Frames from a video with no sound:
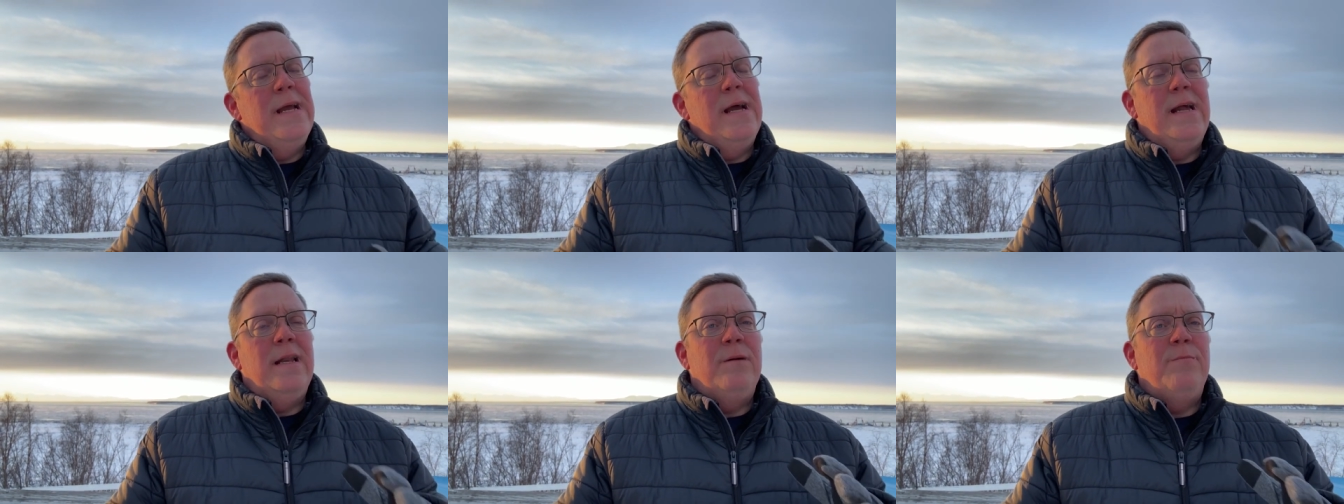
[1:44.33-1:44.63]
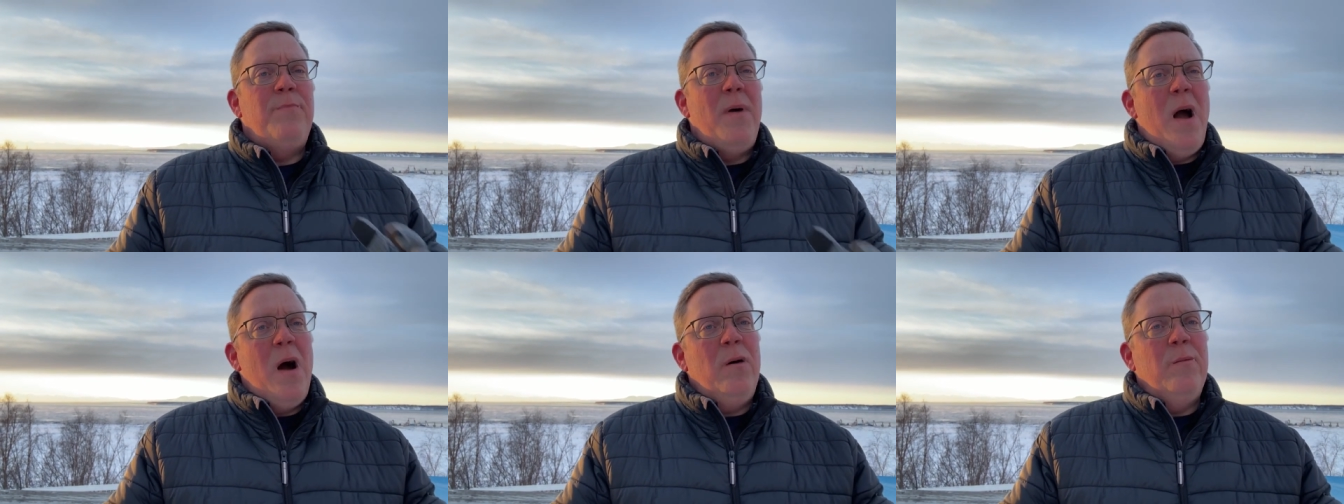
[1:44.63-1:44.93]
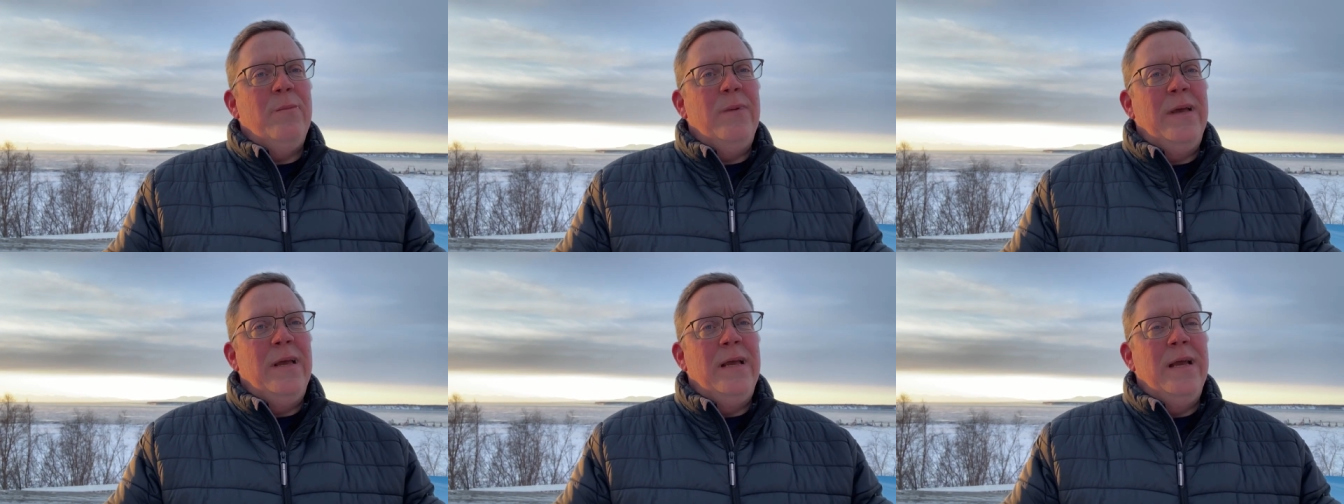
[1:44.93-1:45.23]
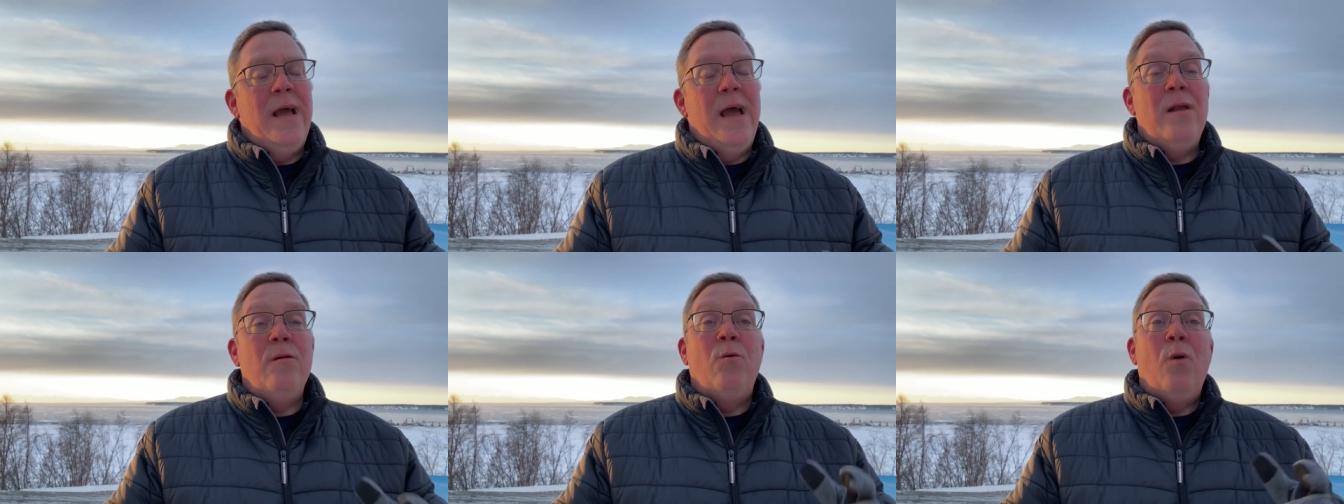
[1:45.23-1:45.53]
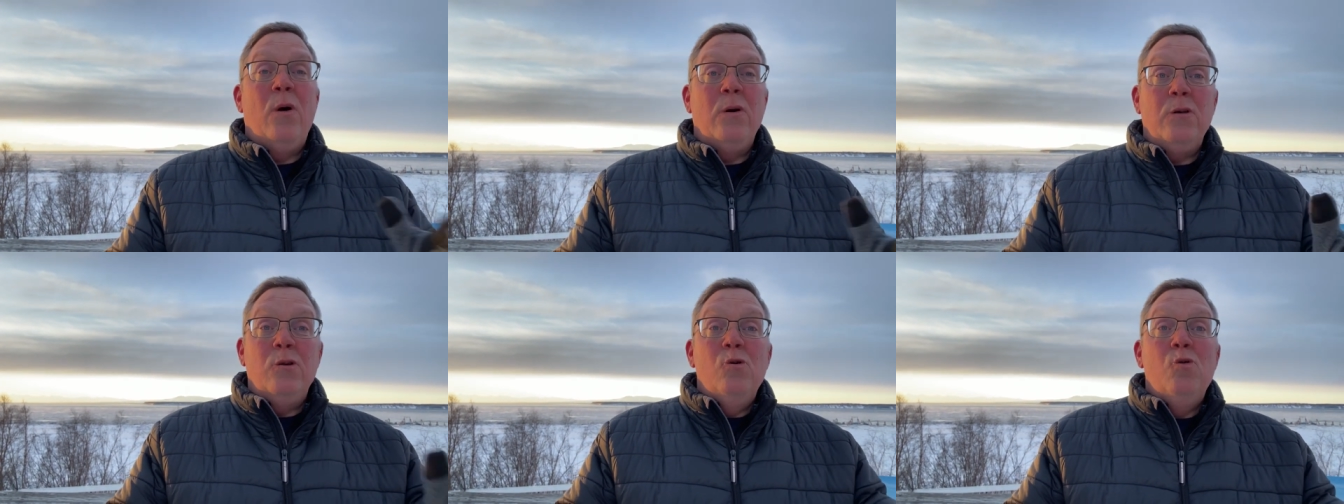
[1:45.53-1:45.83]
and about me and
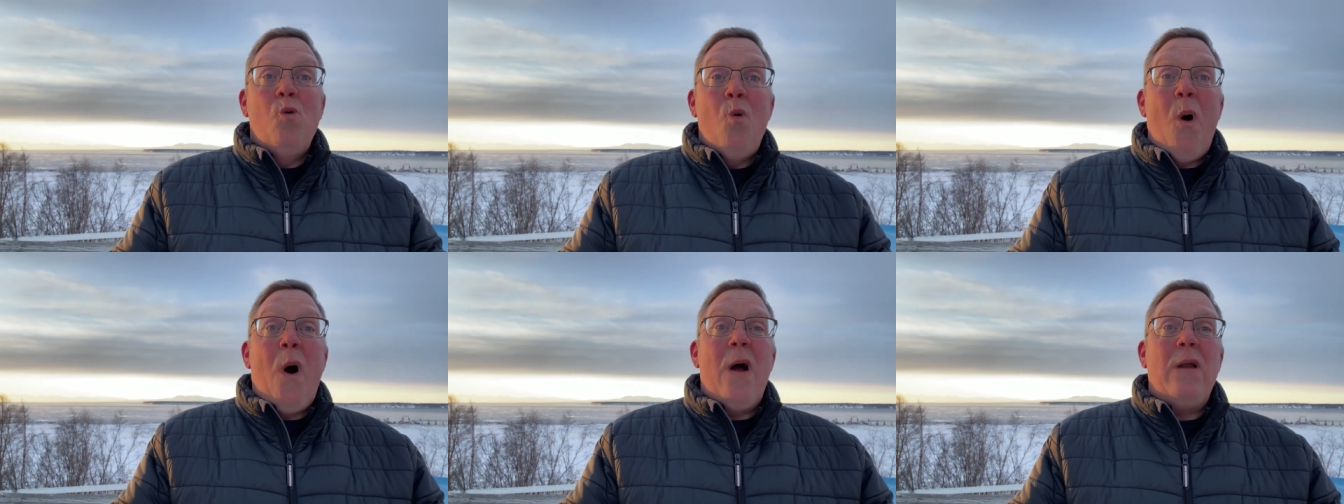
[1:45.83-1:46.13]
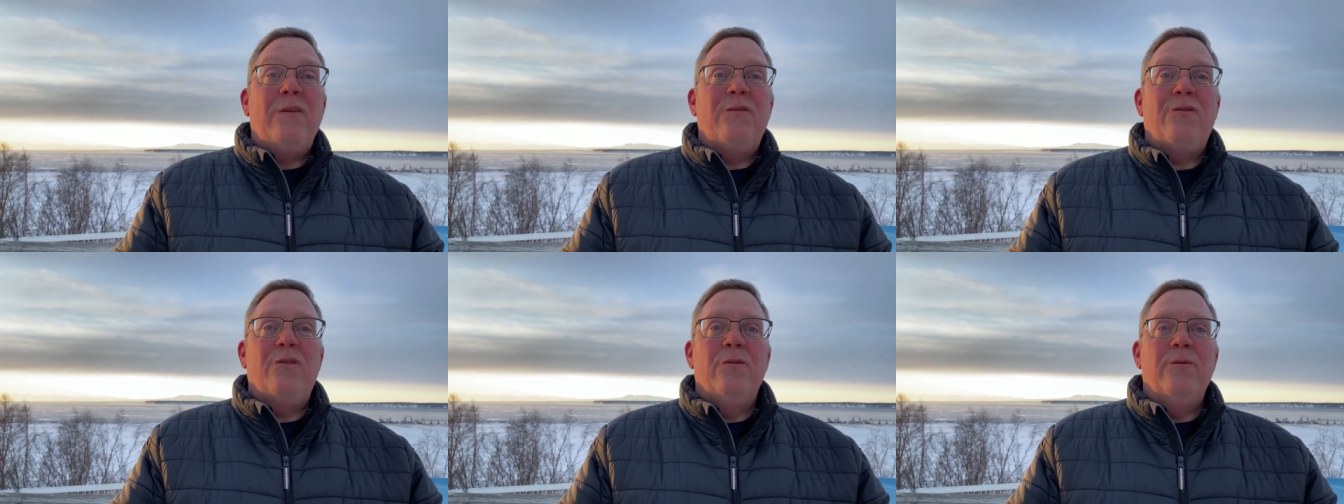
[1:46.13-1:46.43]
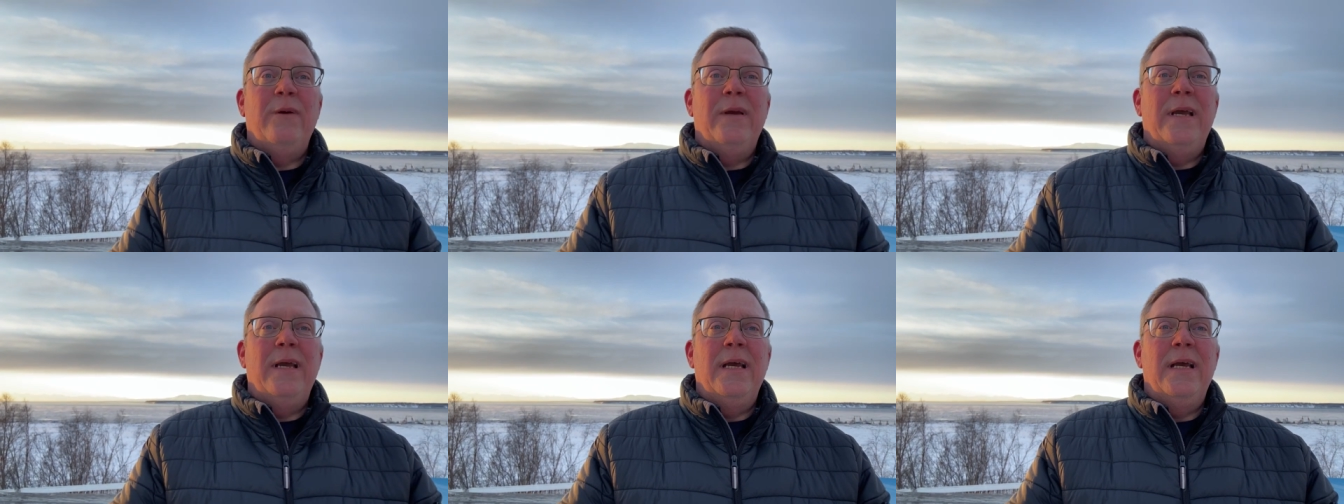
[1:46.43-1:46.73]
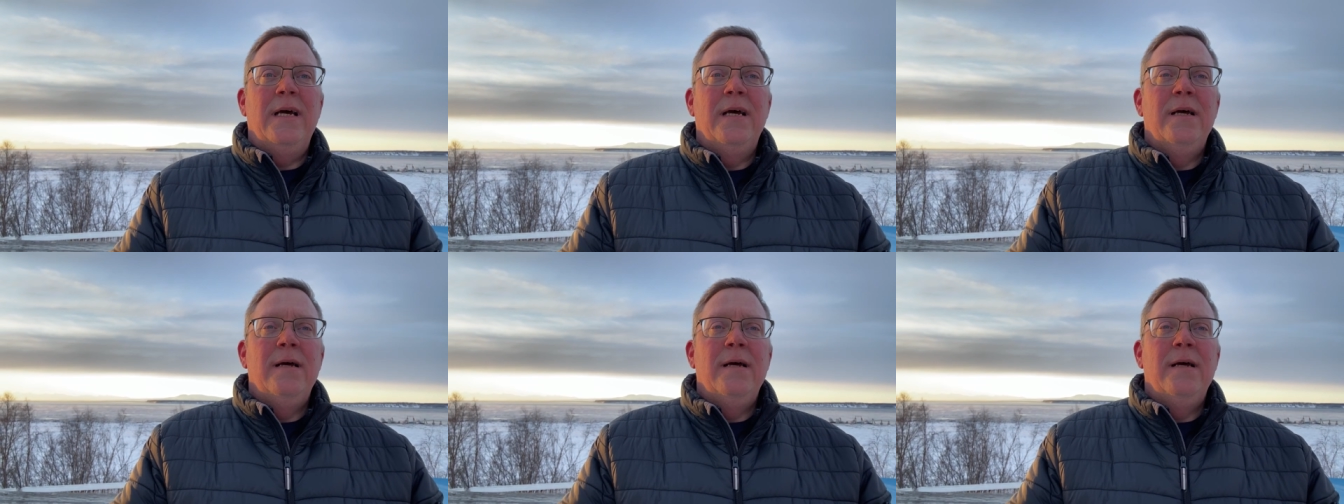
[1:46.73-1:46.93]
what you want for me.